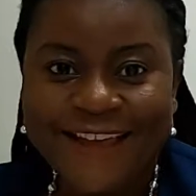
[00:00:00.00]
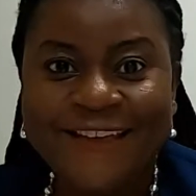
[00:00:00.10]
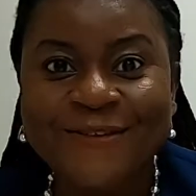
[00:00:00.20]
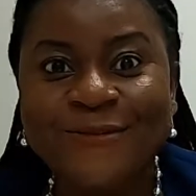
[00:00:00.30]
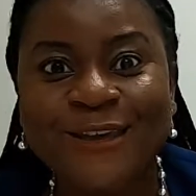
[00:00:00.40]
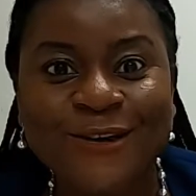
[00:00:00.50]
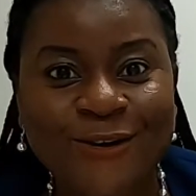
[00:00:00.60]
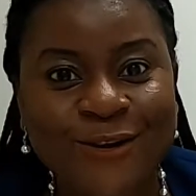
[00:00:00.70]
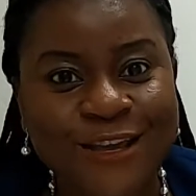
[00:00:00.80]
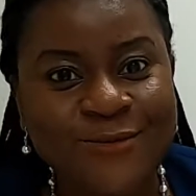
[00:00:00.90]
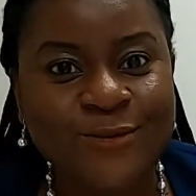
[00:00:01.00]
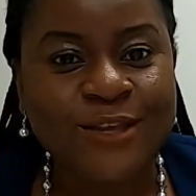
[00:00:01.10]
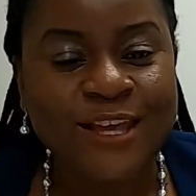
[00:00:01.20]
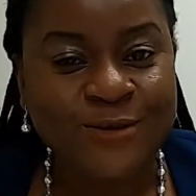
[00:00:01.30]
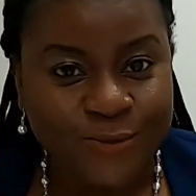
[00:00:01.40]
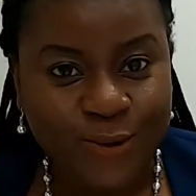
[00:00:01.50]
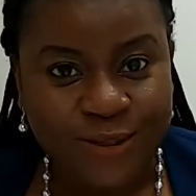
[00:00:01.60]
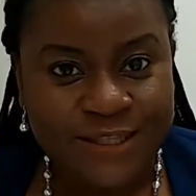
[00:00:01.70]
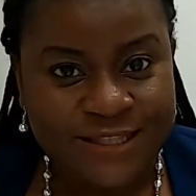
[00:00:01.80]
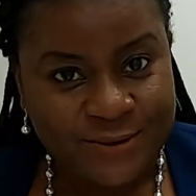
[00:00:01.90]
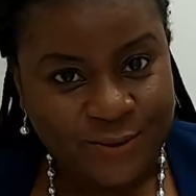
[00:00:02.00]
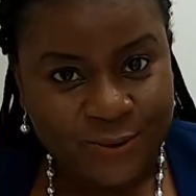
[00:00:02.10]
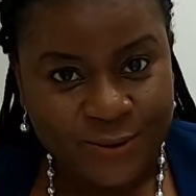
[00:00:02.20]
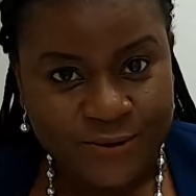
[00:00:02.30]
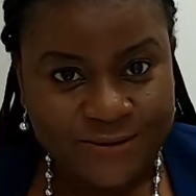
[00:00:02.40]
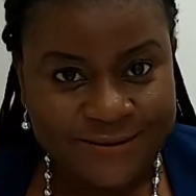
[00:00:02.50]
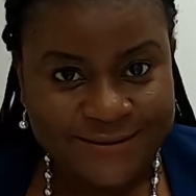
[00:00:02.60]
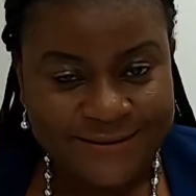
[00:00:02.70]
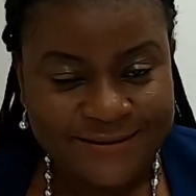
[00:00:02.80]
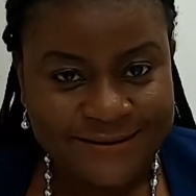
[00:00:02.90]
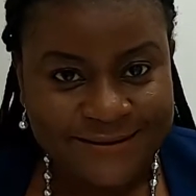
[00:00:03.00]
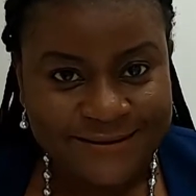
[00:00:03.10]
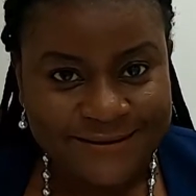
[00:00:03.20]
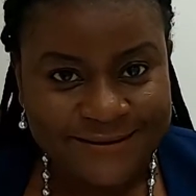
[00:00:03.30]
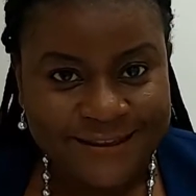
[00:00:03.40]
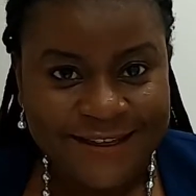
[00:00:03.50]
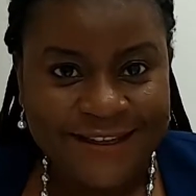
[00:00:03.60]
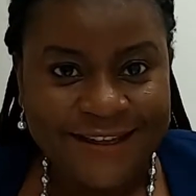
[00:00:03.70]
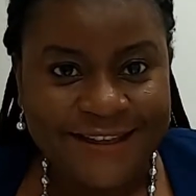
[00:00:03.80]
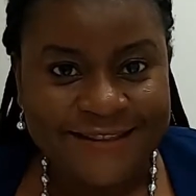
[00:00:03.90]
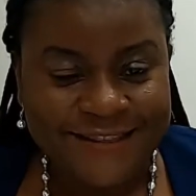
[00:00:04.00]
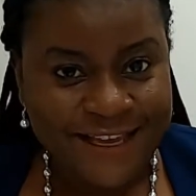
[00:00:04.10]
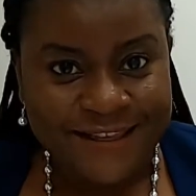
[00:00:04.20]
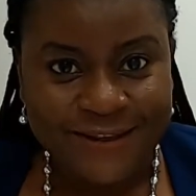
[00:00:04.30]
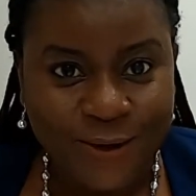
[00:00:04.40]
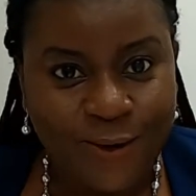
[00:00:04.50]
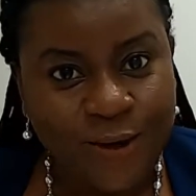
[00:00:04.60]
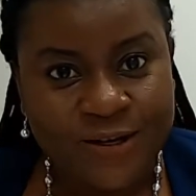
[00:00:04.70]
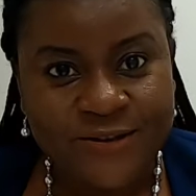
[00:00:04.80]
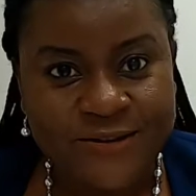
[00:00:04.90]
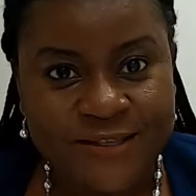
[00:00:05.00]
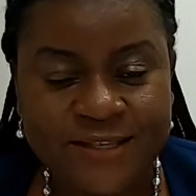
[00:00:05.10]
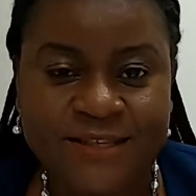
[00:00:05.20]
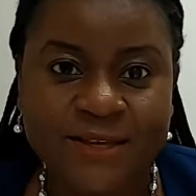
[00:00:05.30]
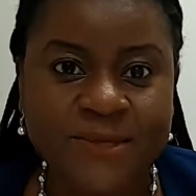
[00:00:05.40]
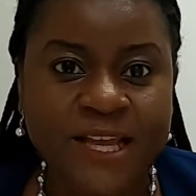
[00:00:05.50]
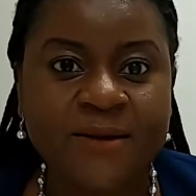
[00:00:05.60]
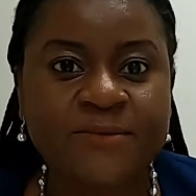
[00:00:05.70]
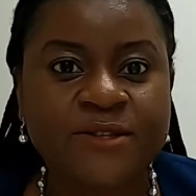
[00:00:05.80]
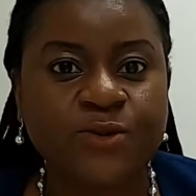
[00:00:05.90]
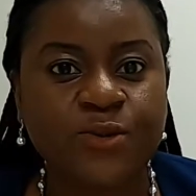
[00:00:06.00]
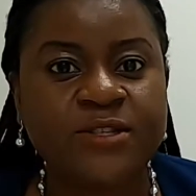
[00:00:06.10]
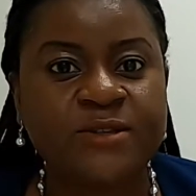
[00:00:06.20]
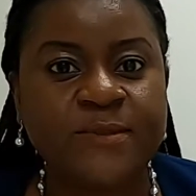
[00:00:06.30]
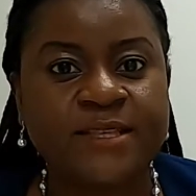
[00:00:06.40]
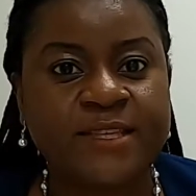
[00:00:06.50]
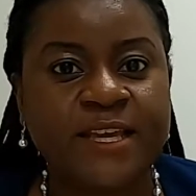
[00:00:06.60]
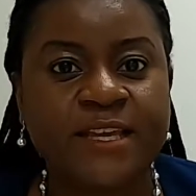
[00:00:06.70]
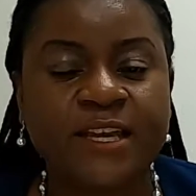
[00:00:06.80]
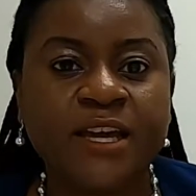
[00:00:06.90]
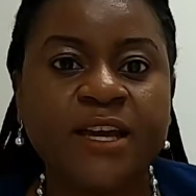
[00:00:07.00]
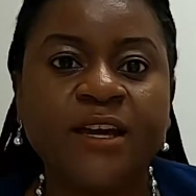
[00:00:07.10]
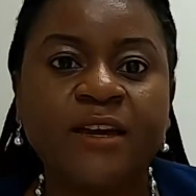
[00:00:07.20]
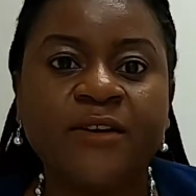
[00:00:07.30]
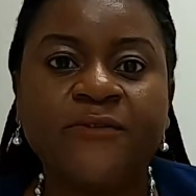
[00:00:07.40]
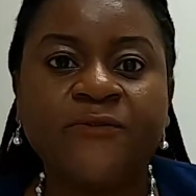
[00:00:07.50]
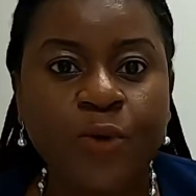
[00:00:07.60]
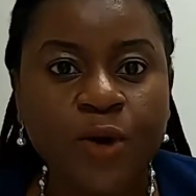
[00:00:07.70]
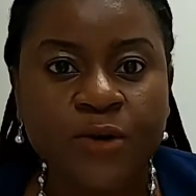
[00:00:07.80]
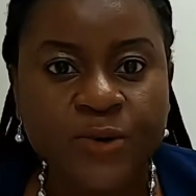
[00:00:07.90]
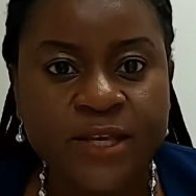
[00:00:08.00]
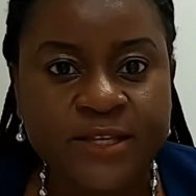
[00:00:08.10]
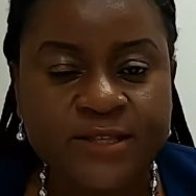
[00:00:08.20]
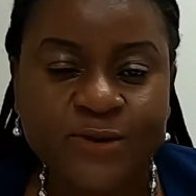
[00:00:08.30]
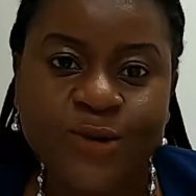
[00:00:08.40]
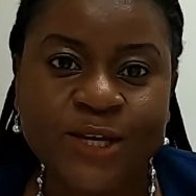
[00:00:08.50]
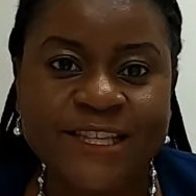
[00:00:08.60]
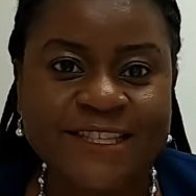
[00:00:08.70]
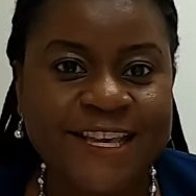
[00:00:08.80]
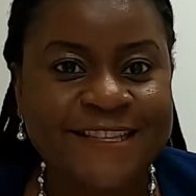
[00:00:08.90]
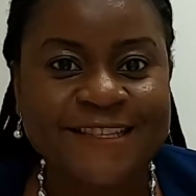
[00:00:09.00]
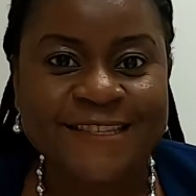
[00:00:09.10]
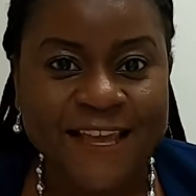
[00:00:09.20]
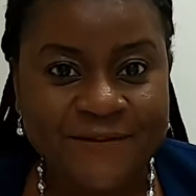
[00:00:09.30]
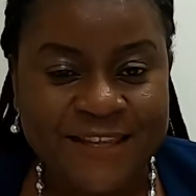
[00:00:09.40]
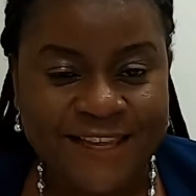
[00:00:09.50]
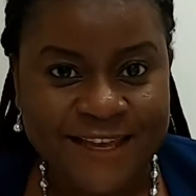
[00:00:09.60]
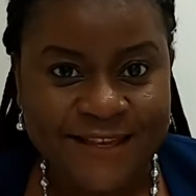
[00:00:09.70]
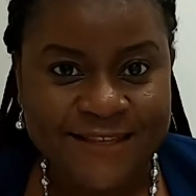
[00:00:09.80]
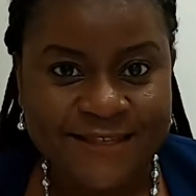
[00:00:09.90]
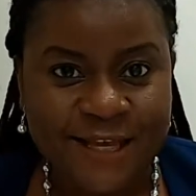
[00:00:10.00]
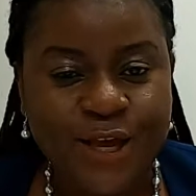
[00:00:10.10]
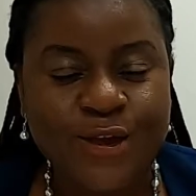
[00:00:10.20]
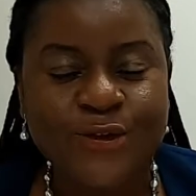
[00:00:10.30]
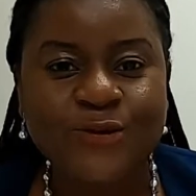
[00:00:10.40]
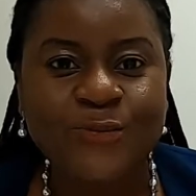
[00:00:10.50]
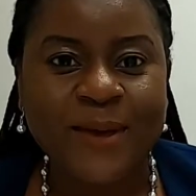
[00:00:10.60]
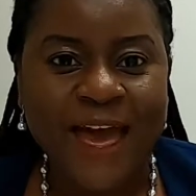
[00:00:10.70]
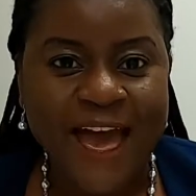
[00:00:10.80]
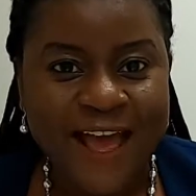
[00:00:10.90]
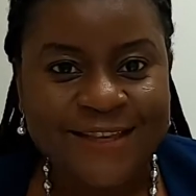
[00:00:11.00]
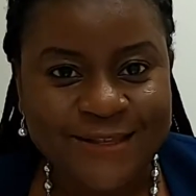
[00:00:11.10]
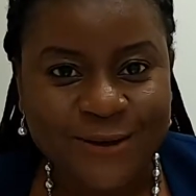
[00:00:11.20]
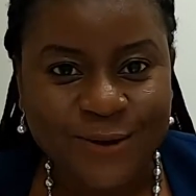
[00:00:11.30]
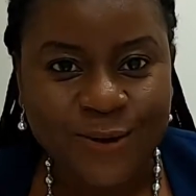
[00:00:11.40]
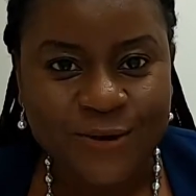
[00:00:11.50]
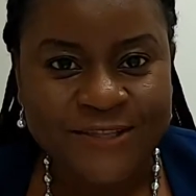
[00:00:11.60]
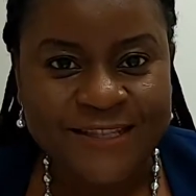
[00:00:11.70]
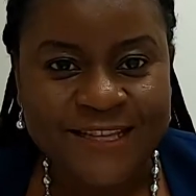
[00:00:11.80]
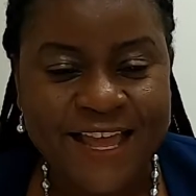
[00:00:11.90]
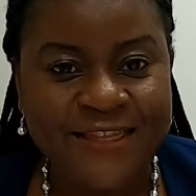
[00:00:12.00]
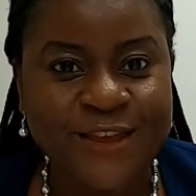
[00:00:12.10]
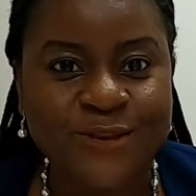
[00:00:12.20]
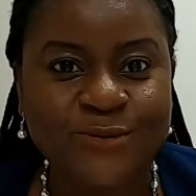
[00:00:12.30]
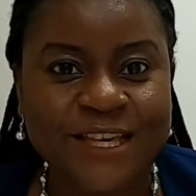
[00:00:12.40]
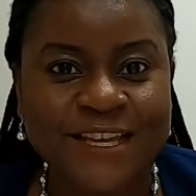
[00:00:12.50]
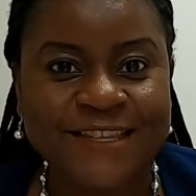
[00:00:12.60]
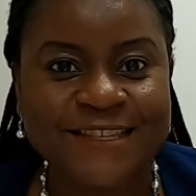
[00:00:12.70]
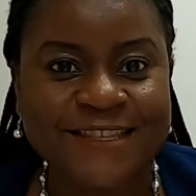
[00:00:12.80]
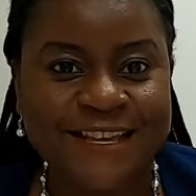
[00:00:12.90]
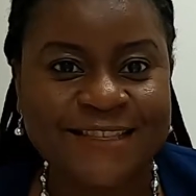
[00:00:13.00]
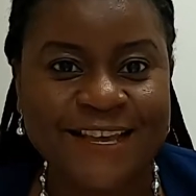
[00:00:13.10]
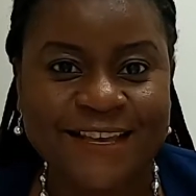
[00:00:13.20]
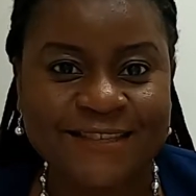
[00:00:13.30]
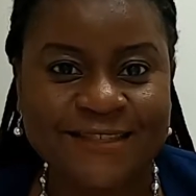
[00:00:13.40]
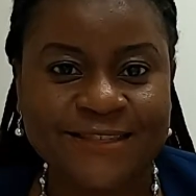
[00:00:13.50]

you can go and enroll in school, take the course. Sometimes the course may take four weeks or it can take seven days. You pass the course and then you take the state test.